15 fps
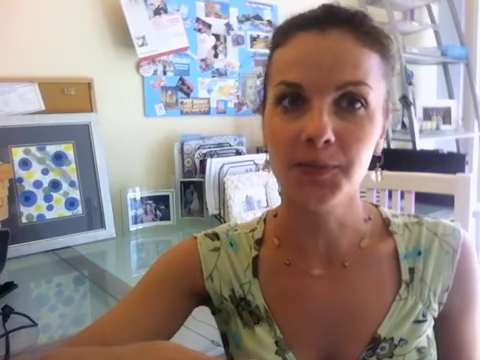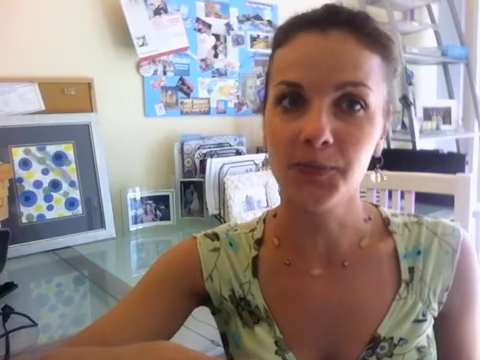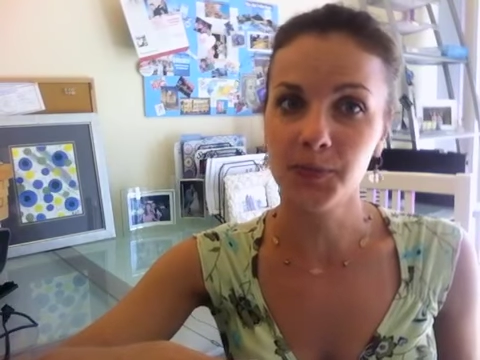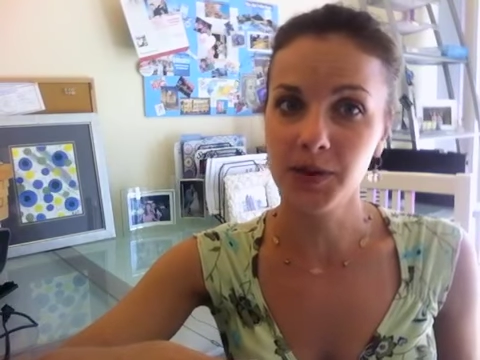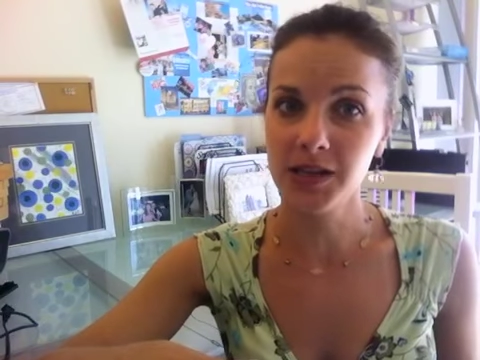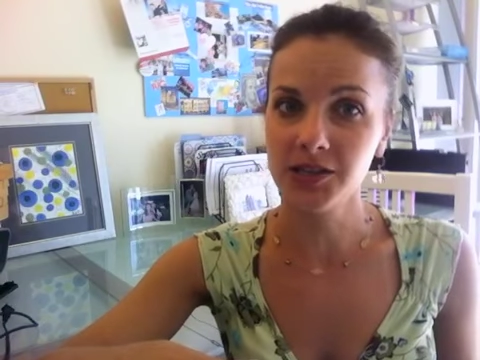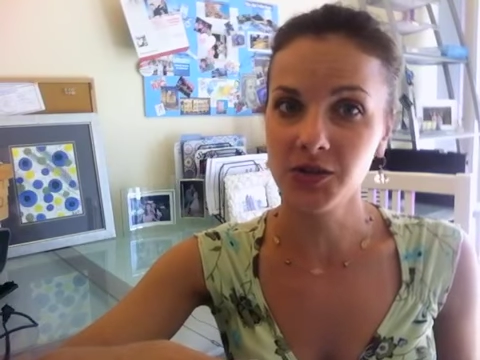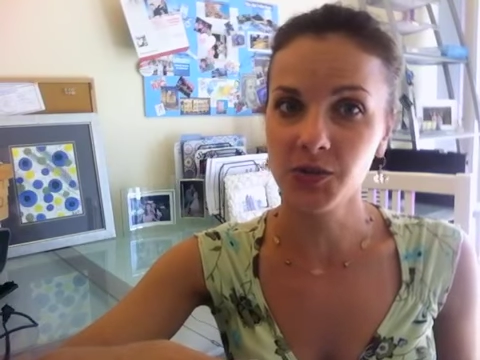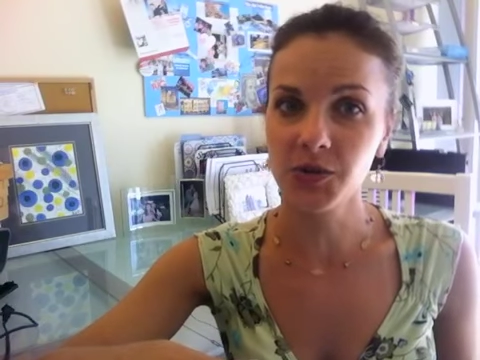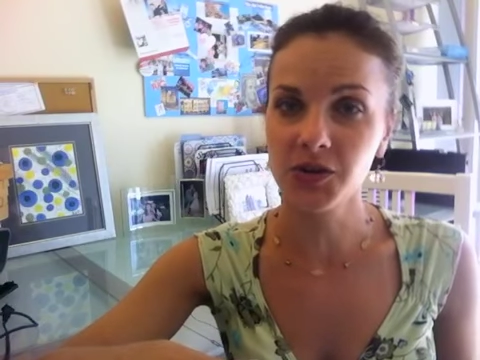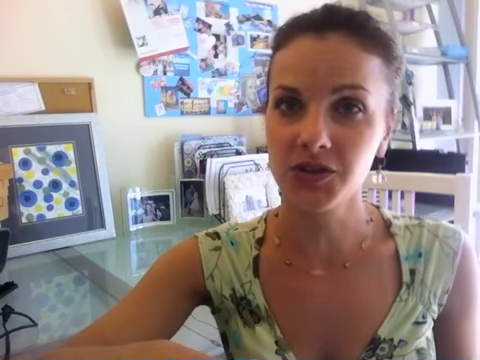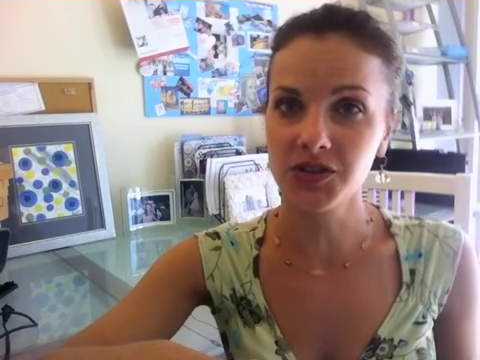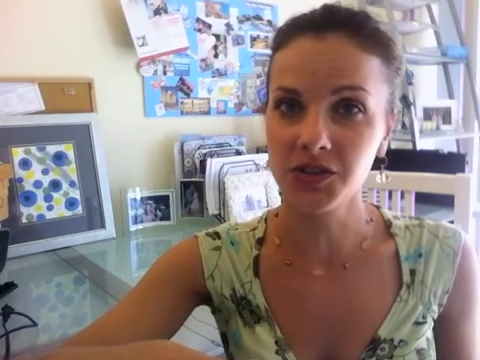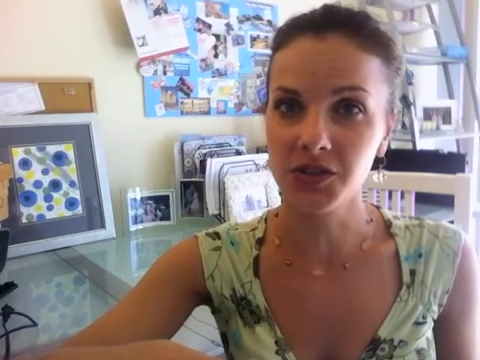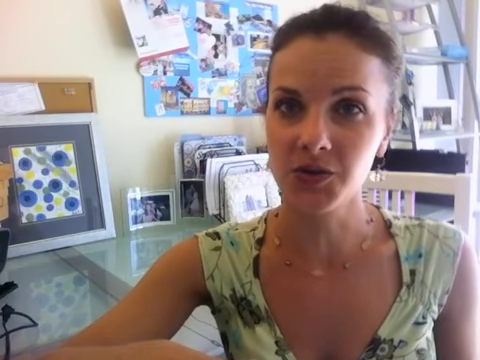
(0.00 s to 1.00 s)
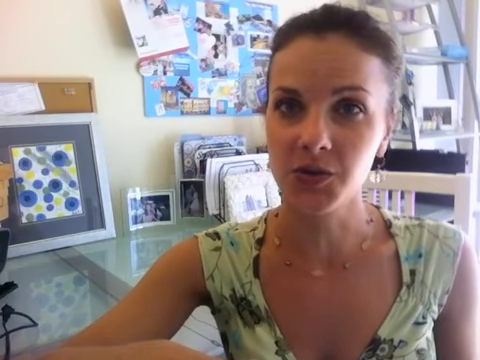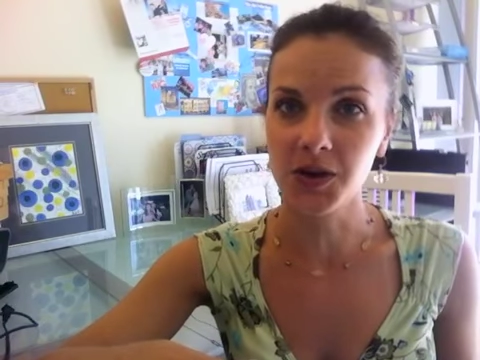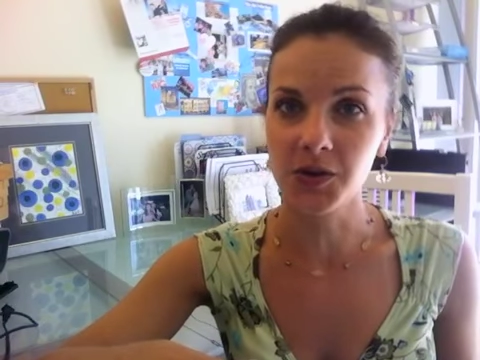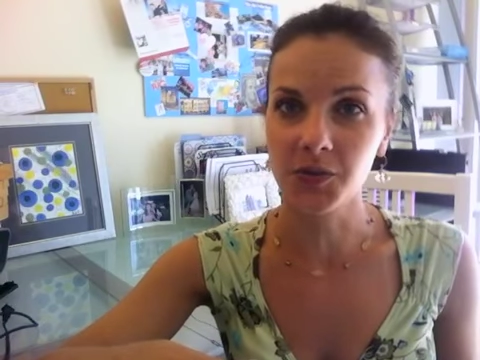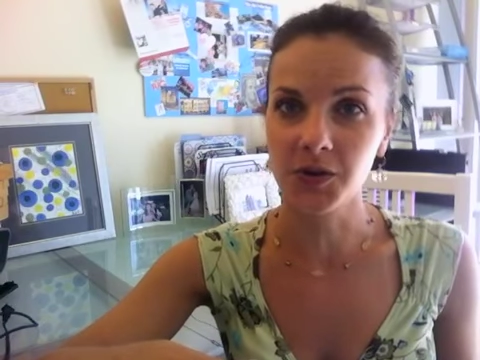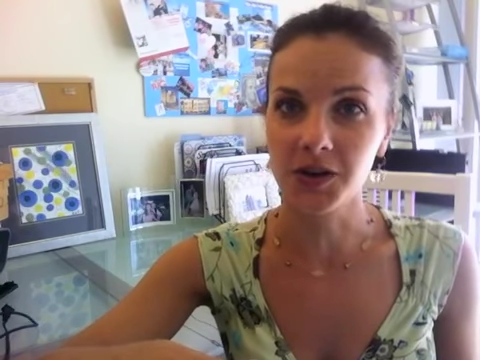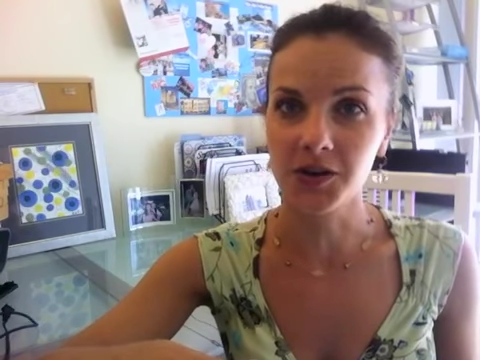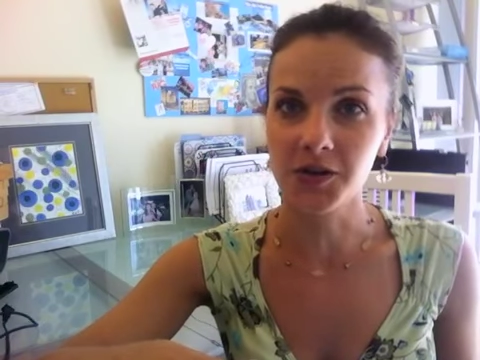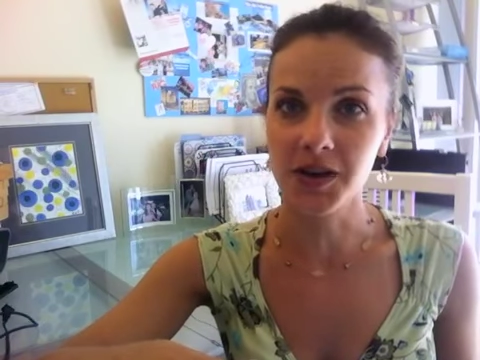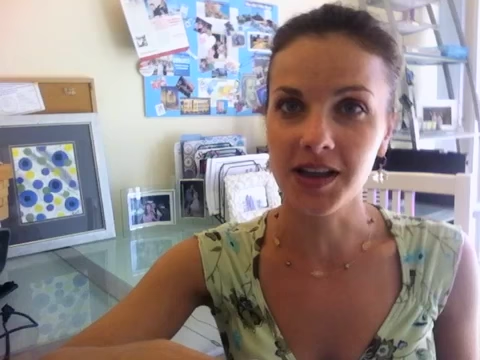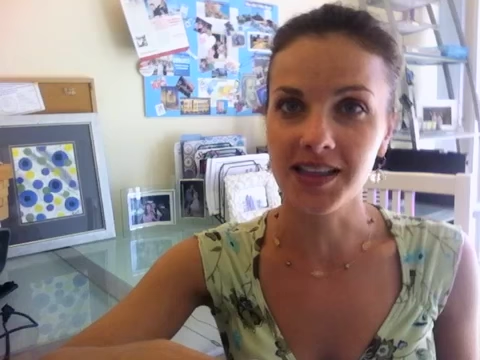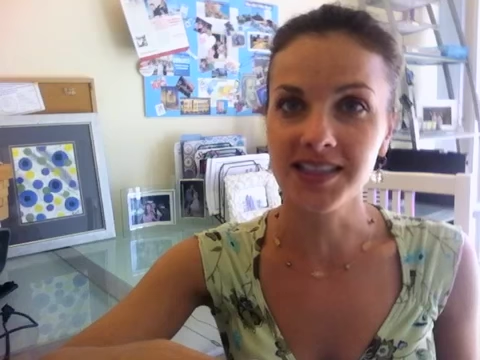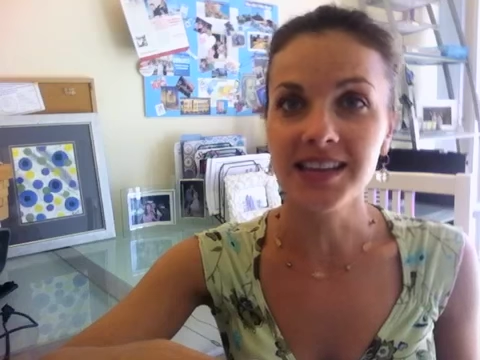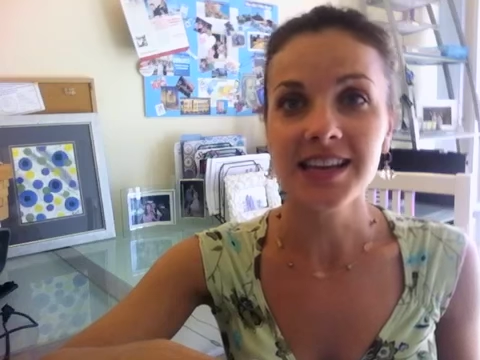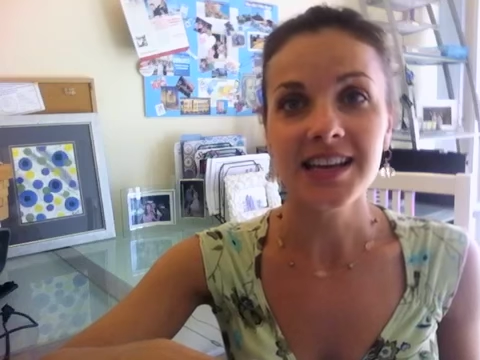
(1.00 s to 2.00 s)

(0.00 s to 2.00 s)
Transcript: pick the realtor you want to work with,